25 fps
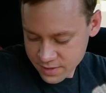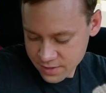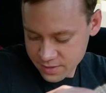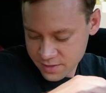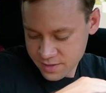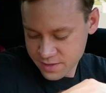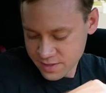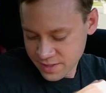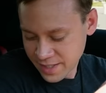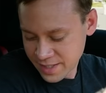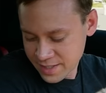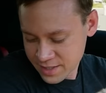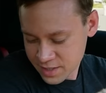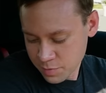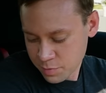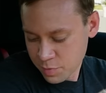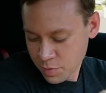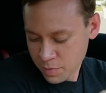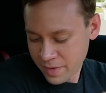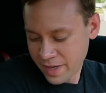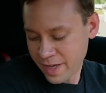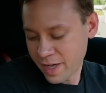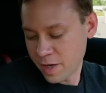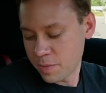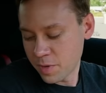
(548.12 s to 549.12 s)
it's nice to
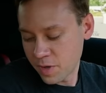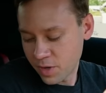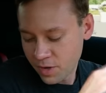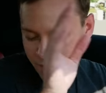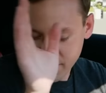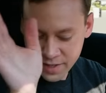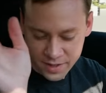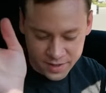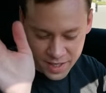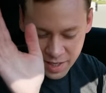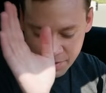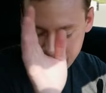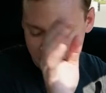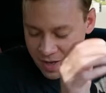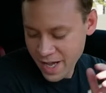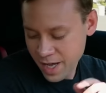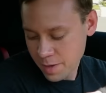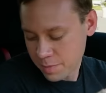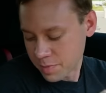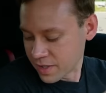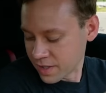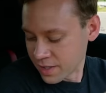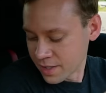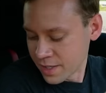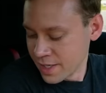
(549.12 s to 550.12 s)
put my elbow on, I'm
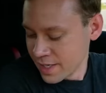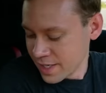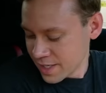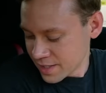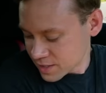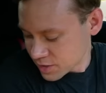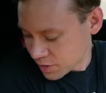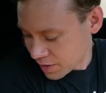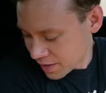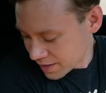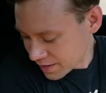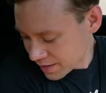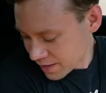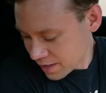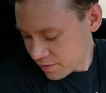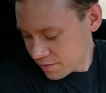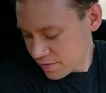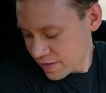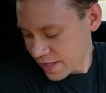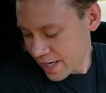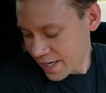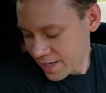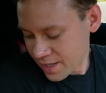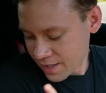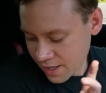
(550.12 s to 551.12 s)
happy. So I
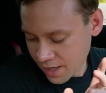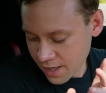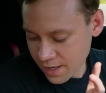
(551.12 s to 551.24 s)
love that.